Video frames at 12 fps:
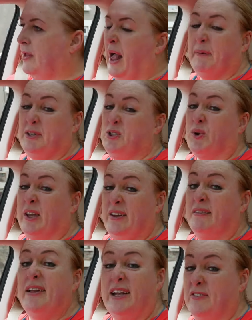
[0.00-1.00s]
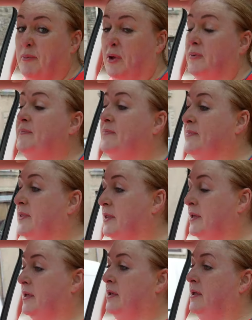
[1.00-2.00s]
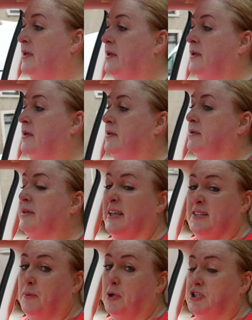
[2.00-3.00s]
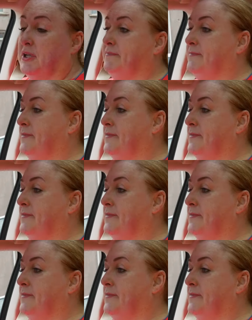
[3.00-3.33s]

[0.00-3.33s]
Oh, you're I love them all you for watching.